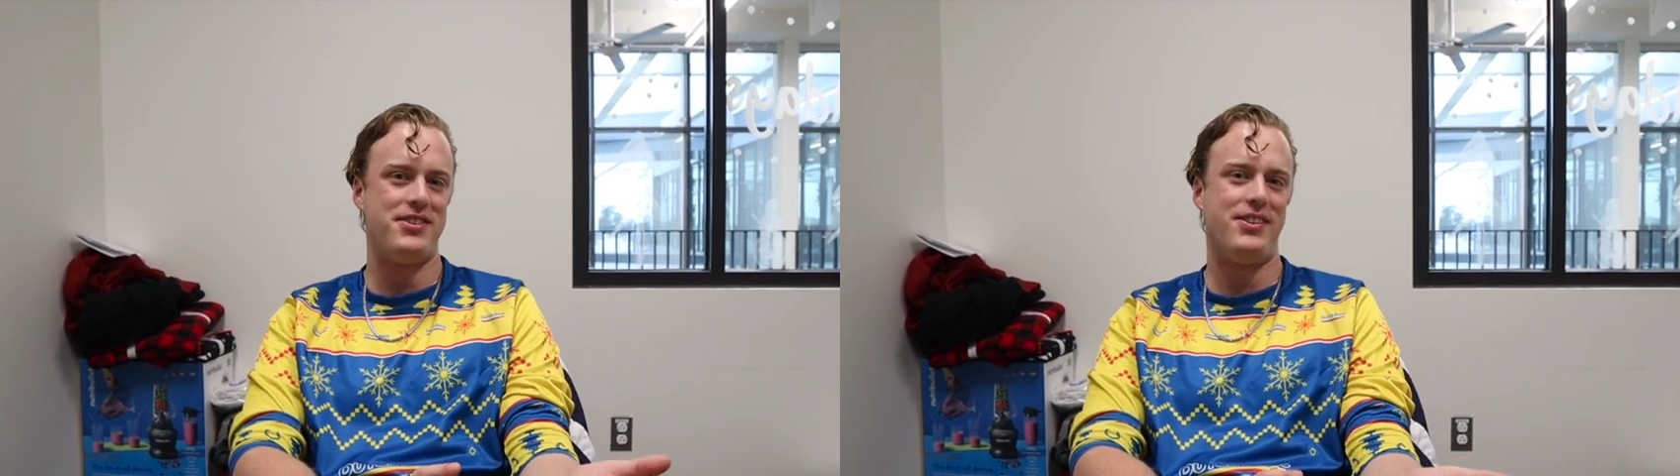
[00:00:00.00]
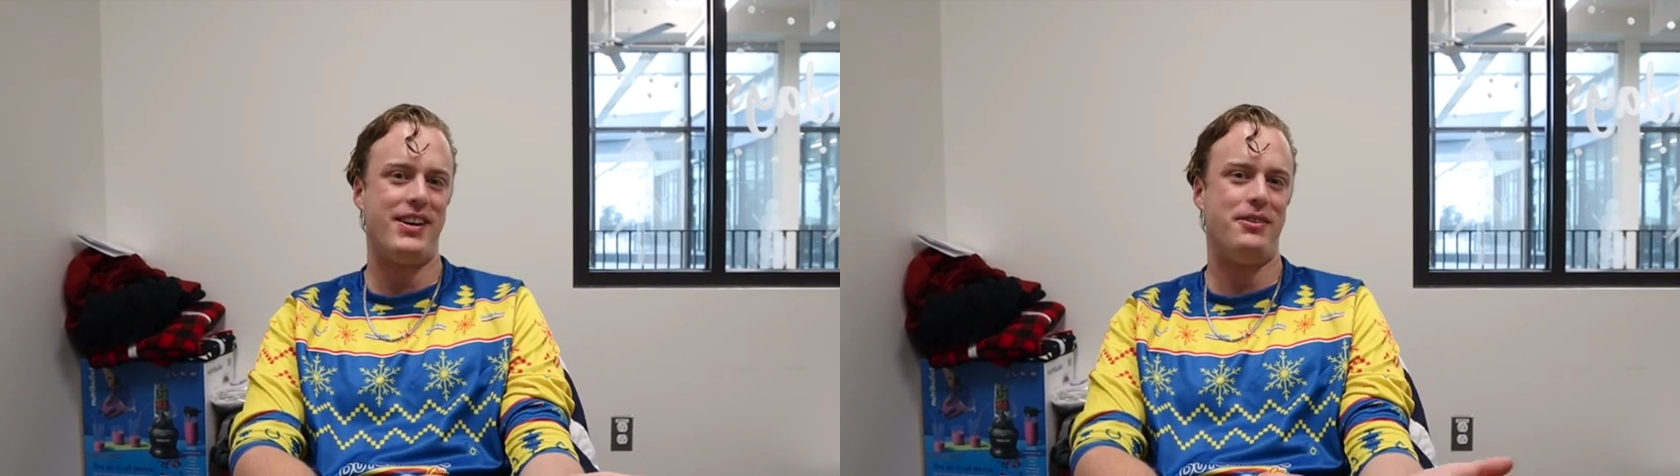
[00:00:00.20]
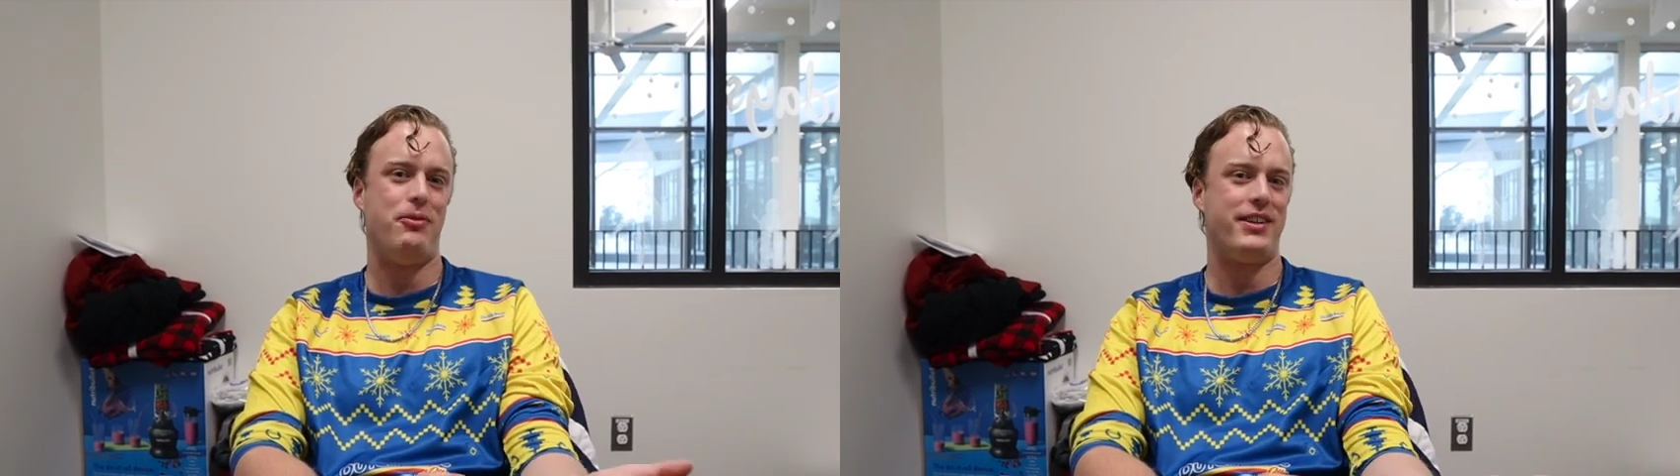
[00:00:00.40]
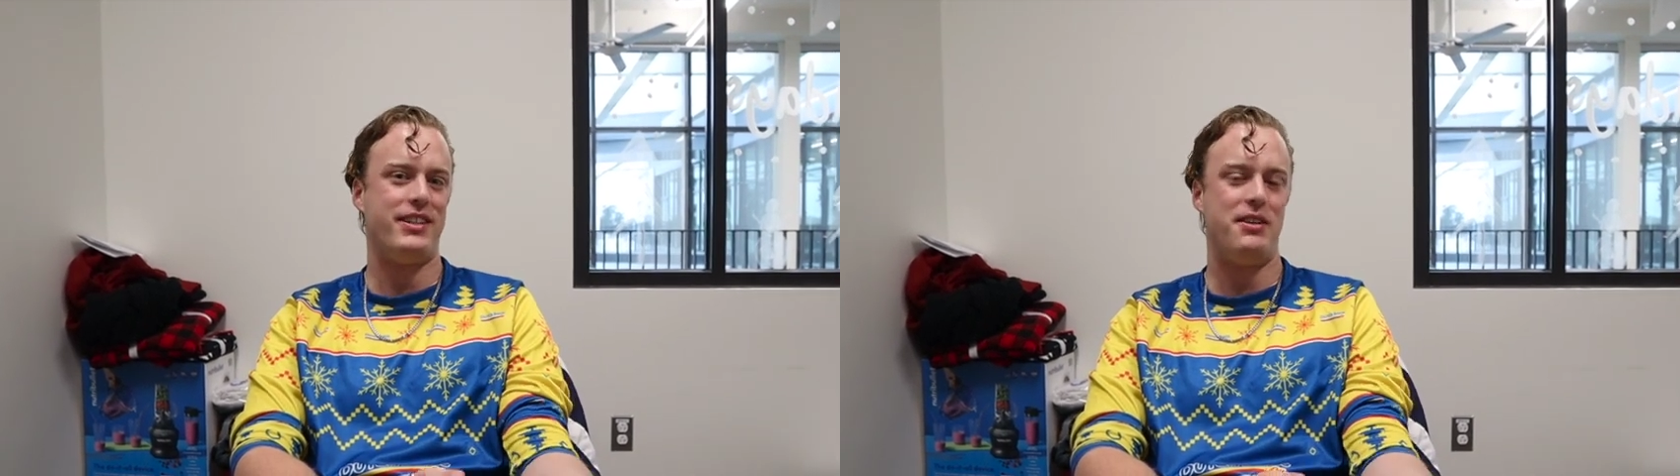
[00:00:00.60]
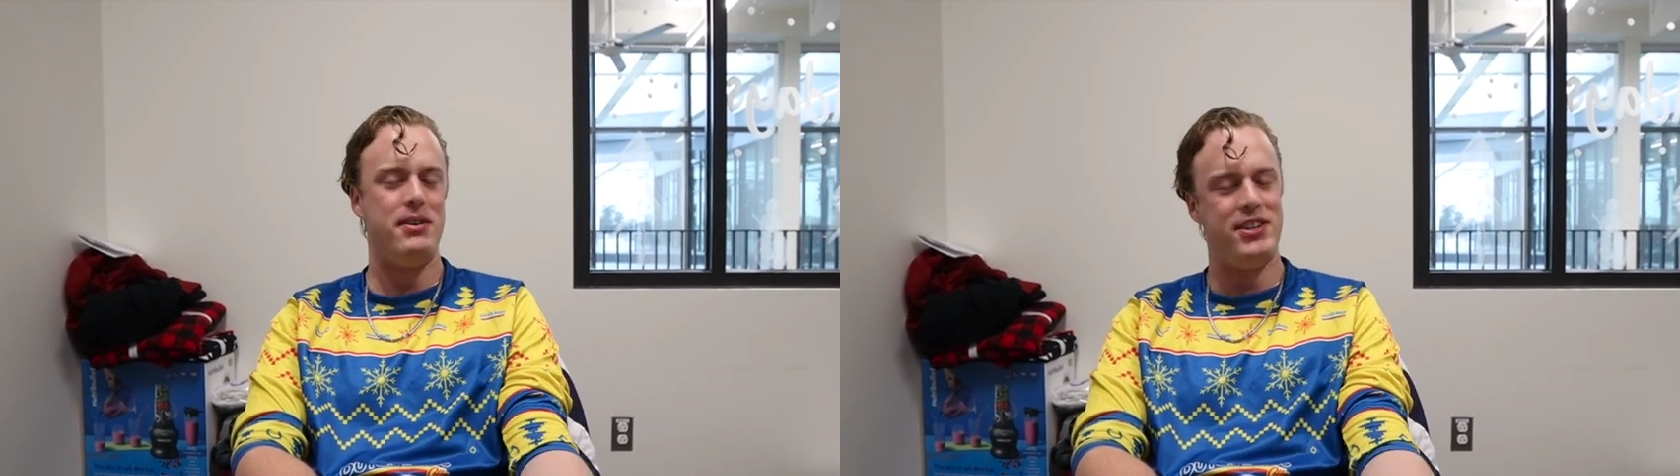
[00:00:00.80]
So I could walk
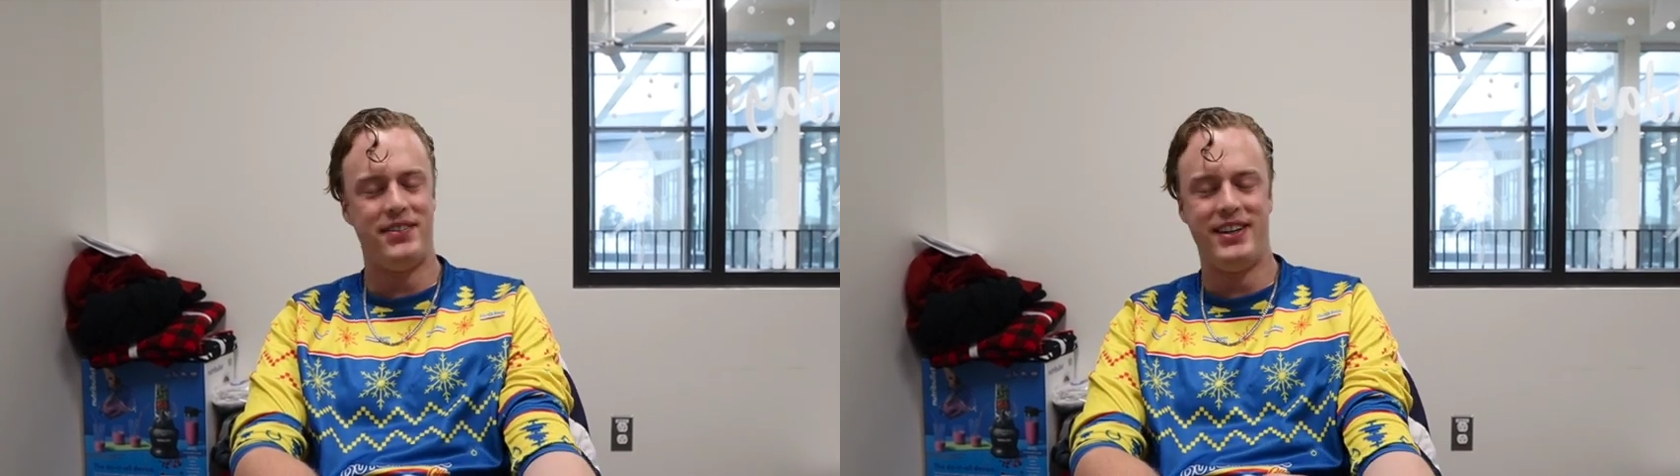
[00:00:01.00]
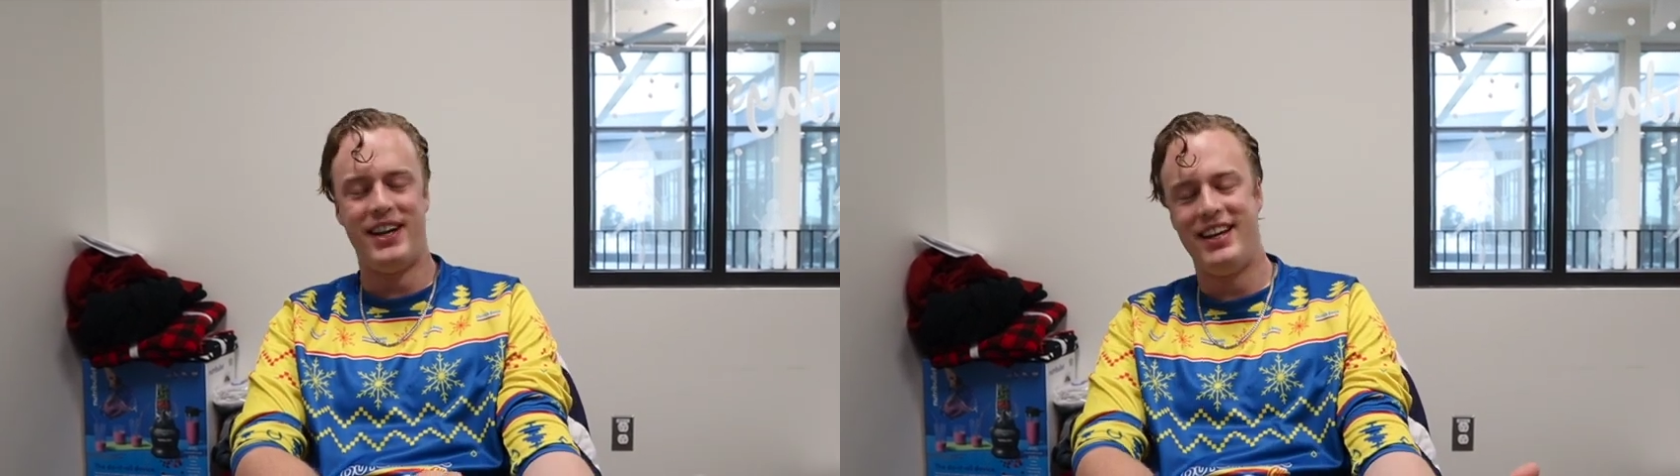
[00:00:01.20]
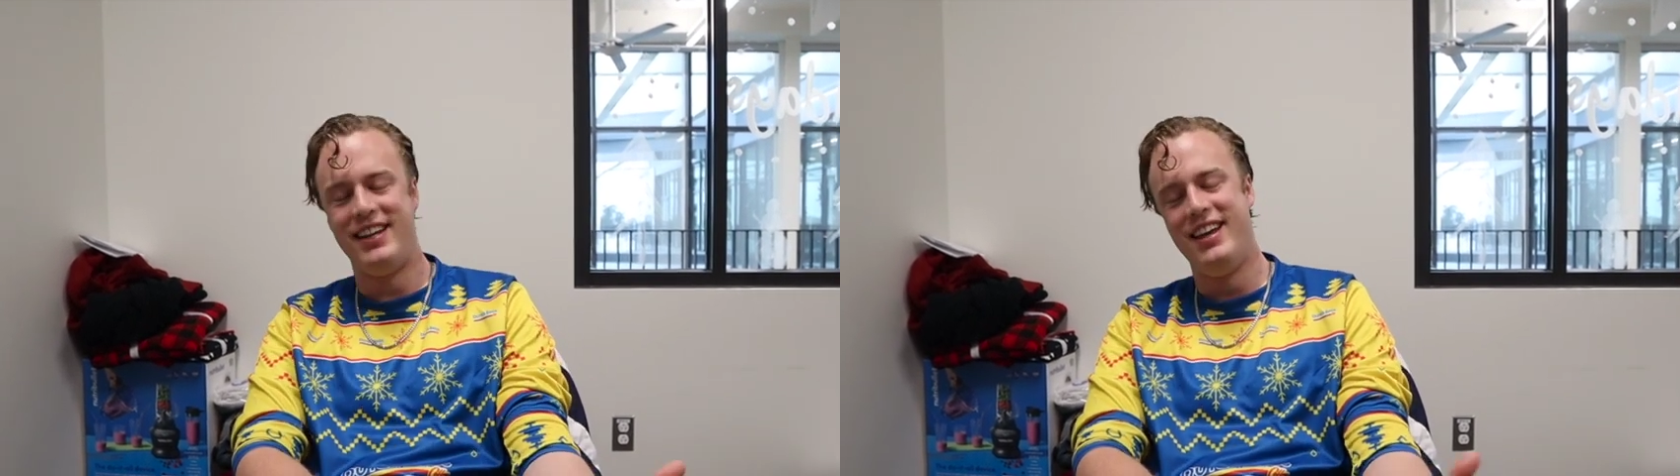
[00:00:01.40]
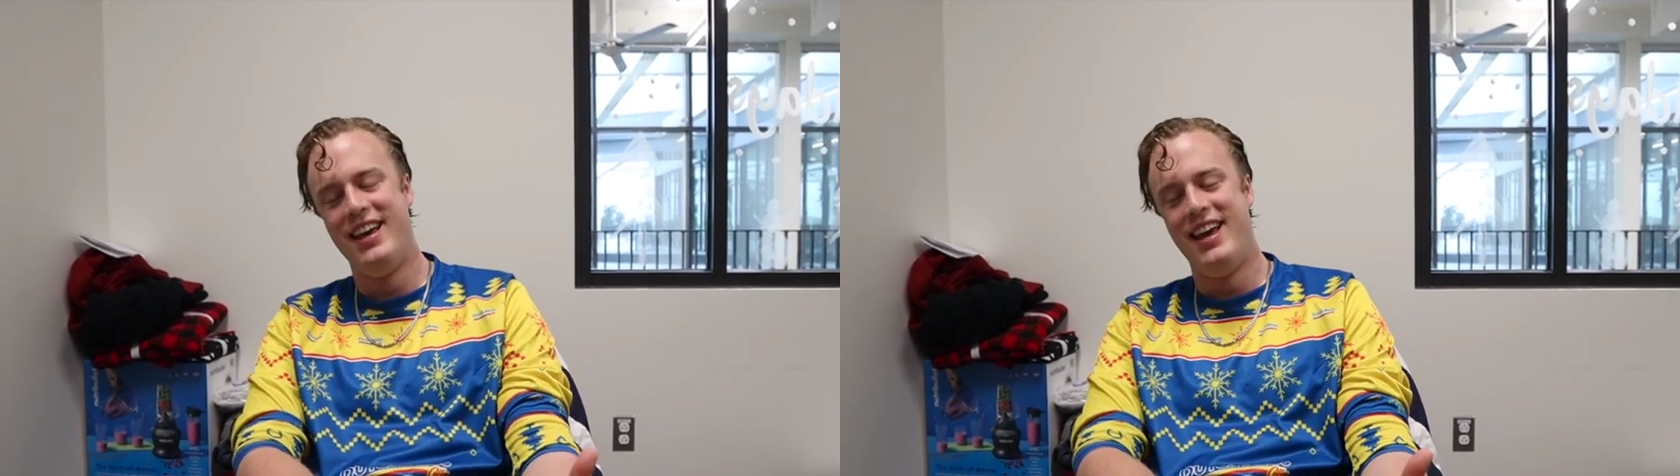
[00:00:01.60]
to the beach every night.